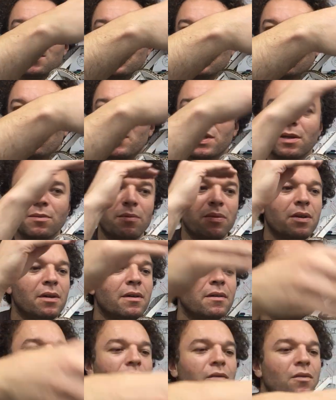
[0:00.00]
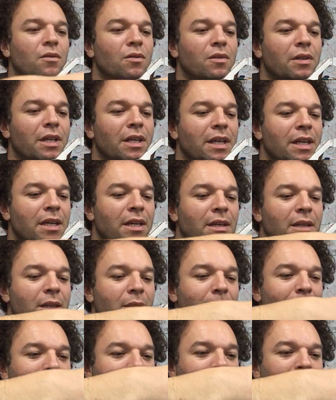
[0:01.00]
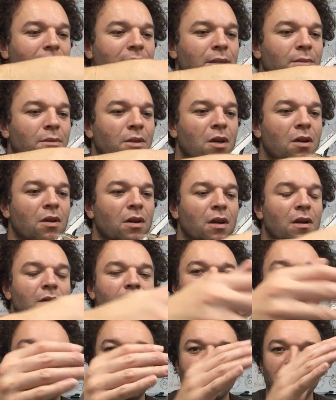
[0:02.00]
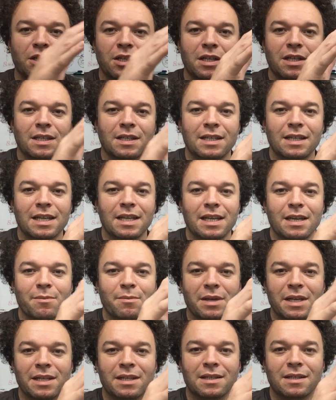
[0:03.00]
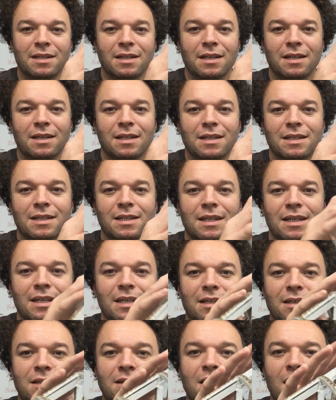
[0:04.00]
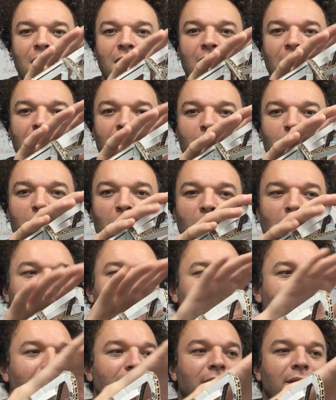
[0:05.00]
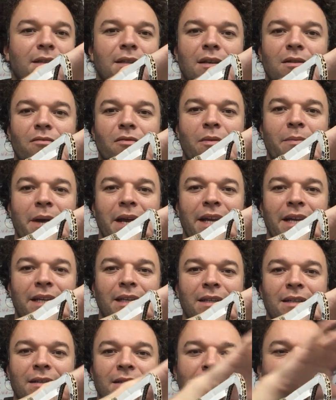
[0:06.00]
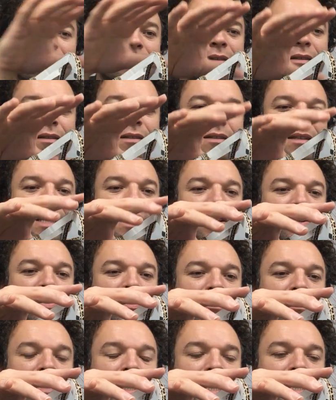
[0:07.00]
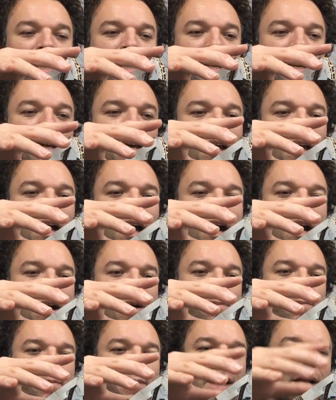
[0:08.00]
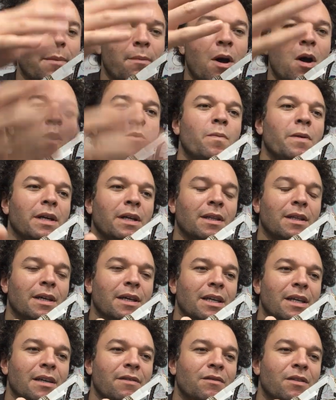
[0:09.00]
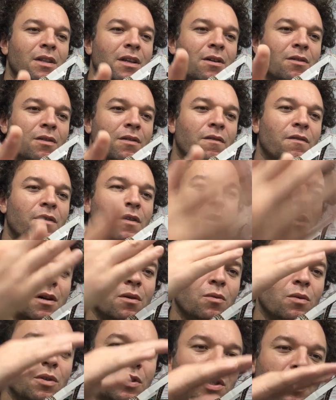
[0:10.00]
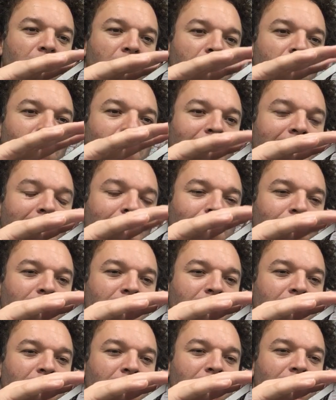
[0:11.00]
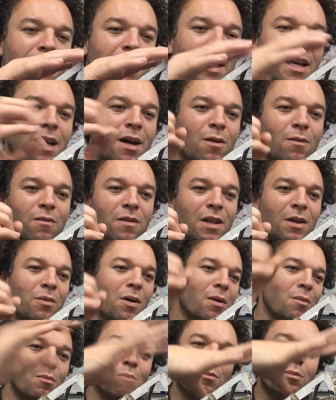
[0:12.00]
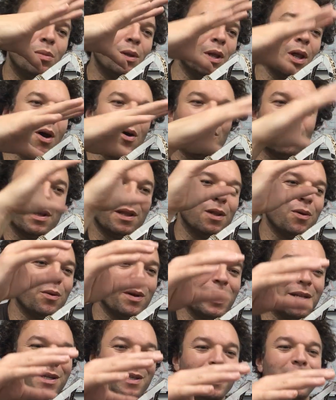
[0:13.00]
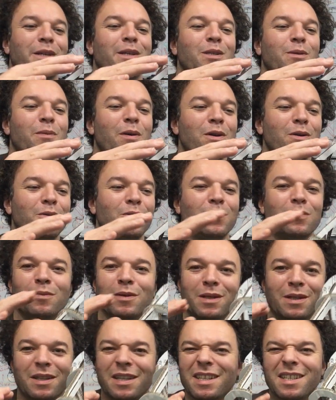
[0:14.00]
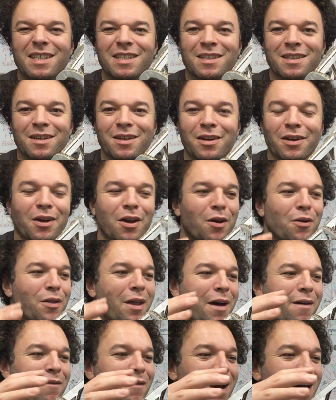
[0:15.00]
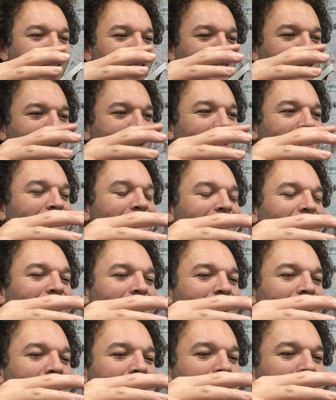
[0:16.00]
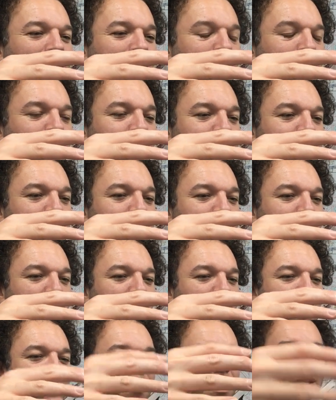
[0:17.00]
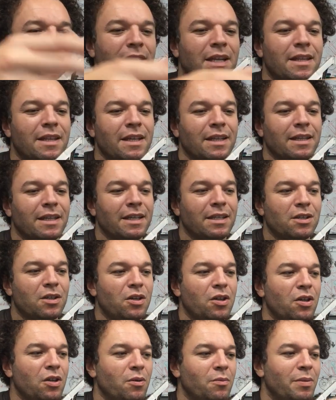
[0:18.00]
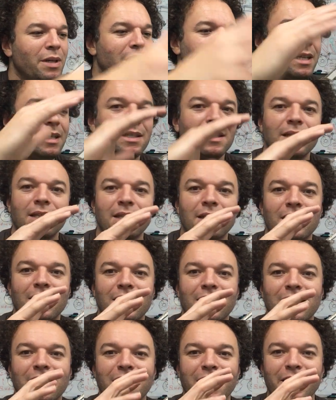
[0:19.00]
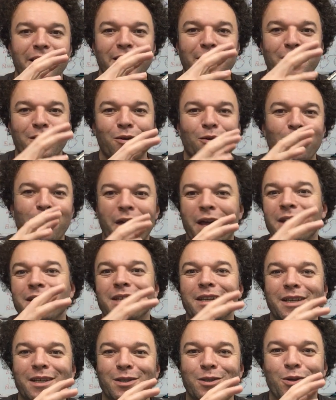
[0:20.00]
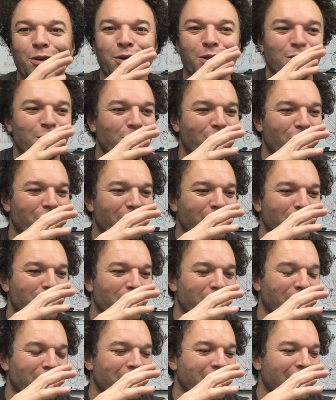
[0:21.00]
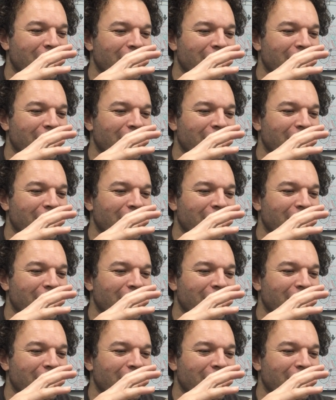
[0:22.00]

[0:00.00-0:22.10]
of sweep for all the mechanisms going over. And as you can see, it means that there's these bulkheads that remain stationary. And I'm hoping that even though the fur will just overlap and sit over there, hopefully it won't blow in the wind and expose, but this isn't going to go that fast. But the reason I think this could be easier than the authentic Toy Story one